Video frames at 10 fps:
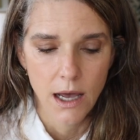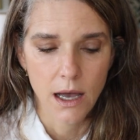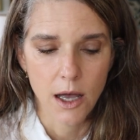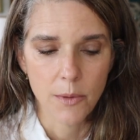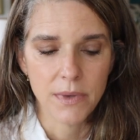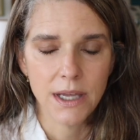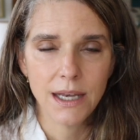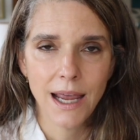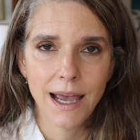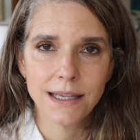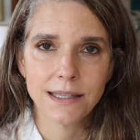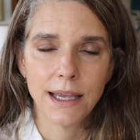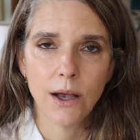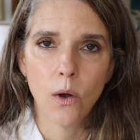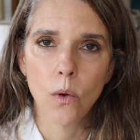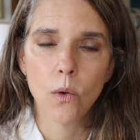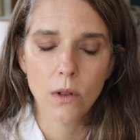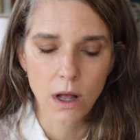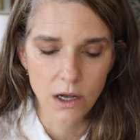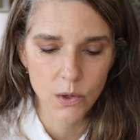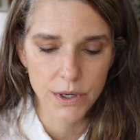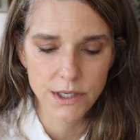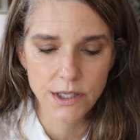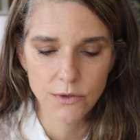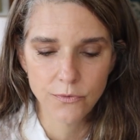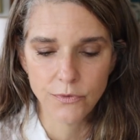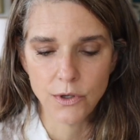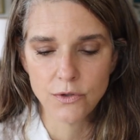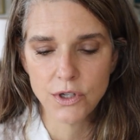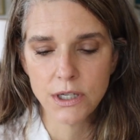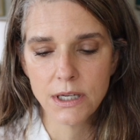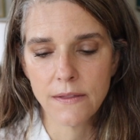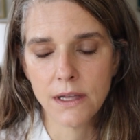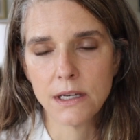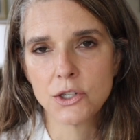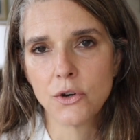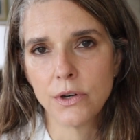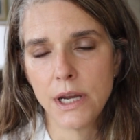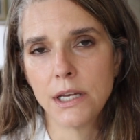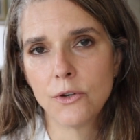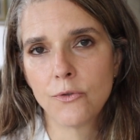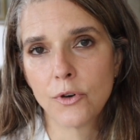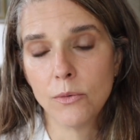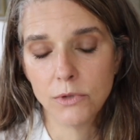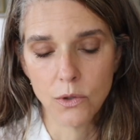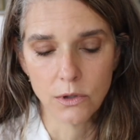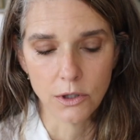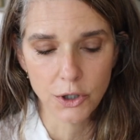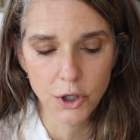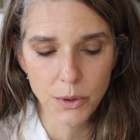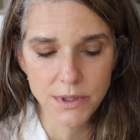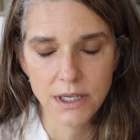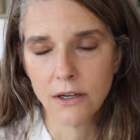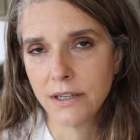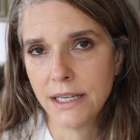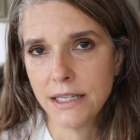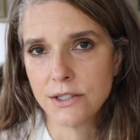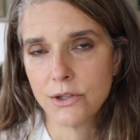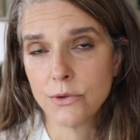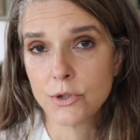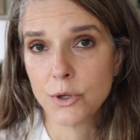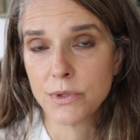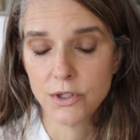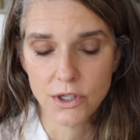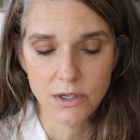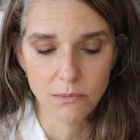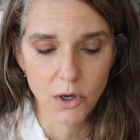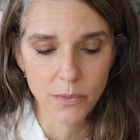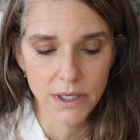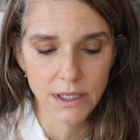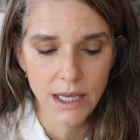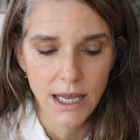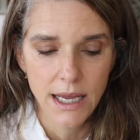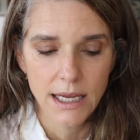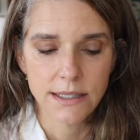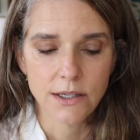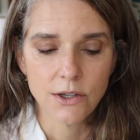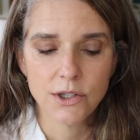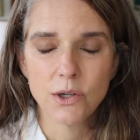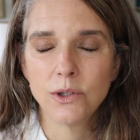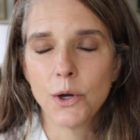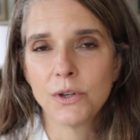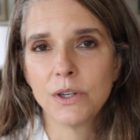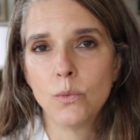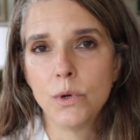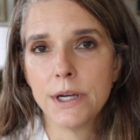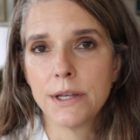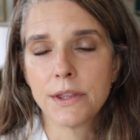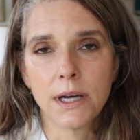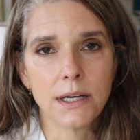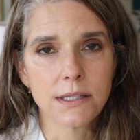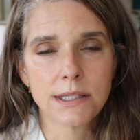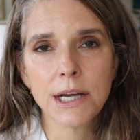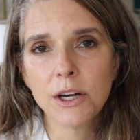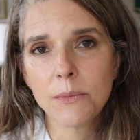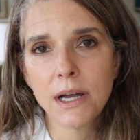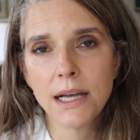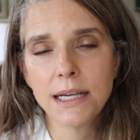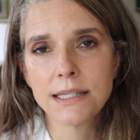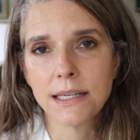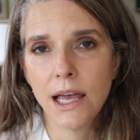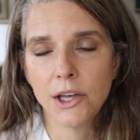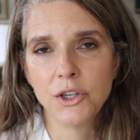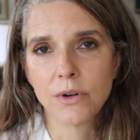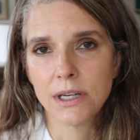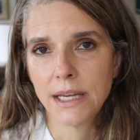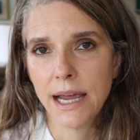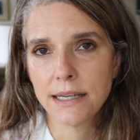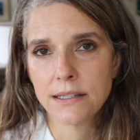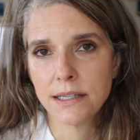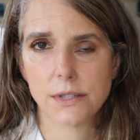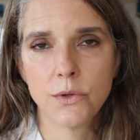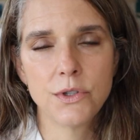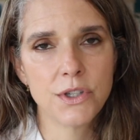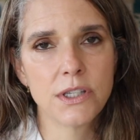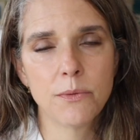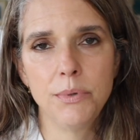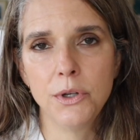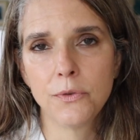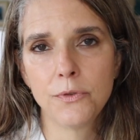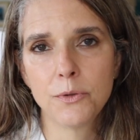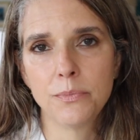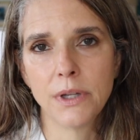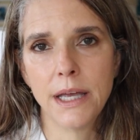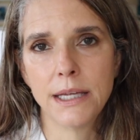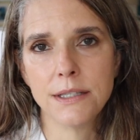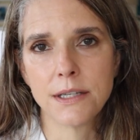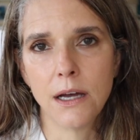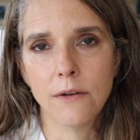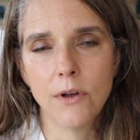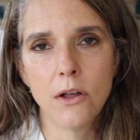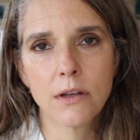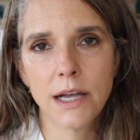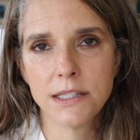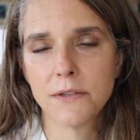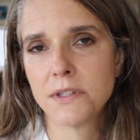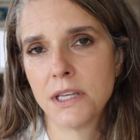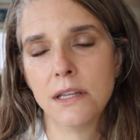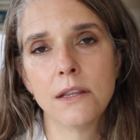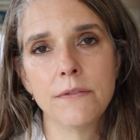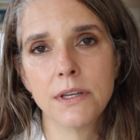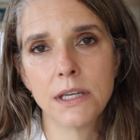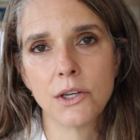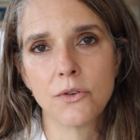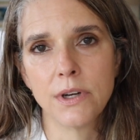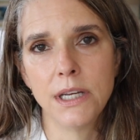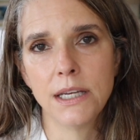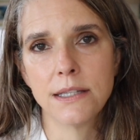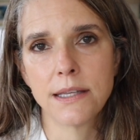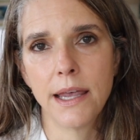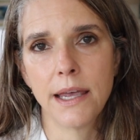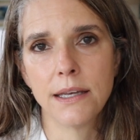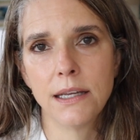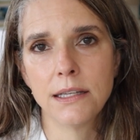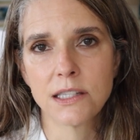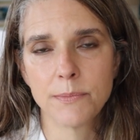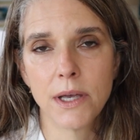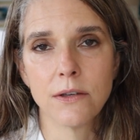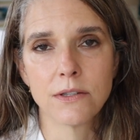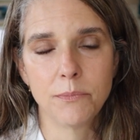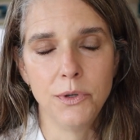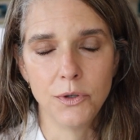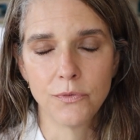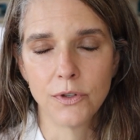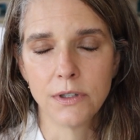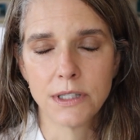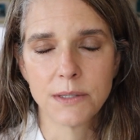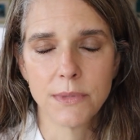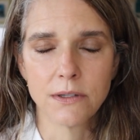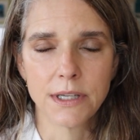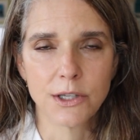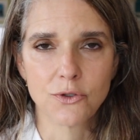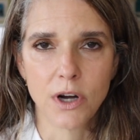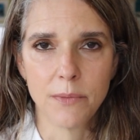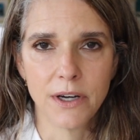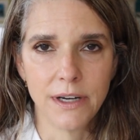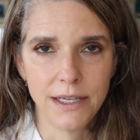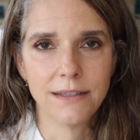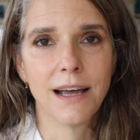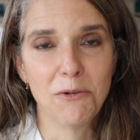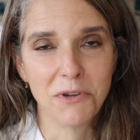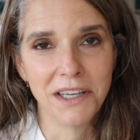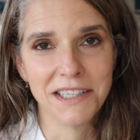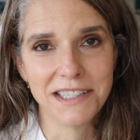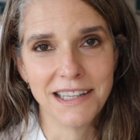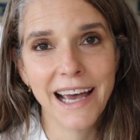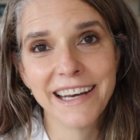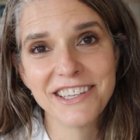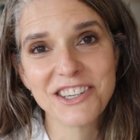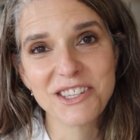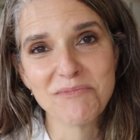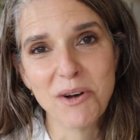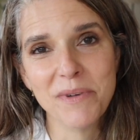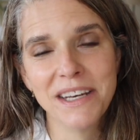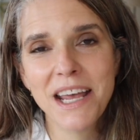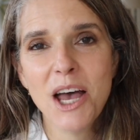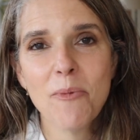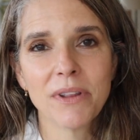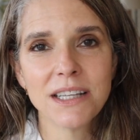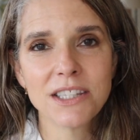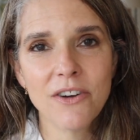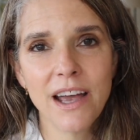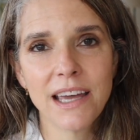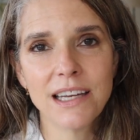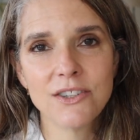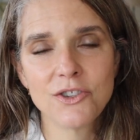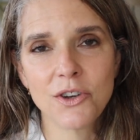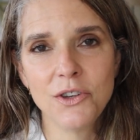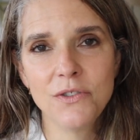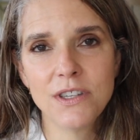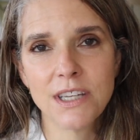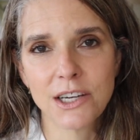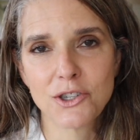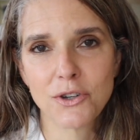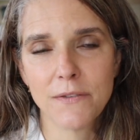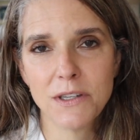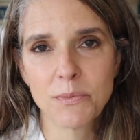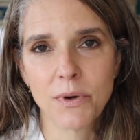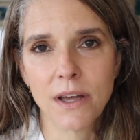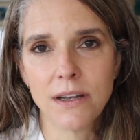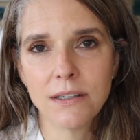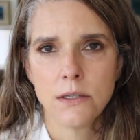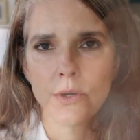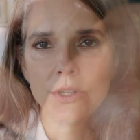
It has a whole aqueous infusion that is created from local herbs, and I'll get into those herbs in just a moment. It's also loaded with ceramides and hyaluronic acid. So it's just a beautiful blend of all kinds of skin-loving ingredients, and it smells beautiful. It smells like strawberry, and I will get into that in just a moment. But let's go ahead and show you the texture of this product.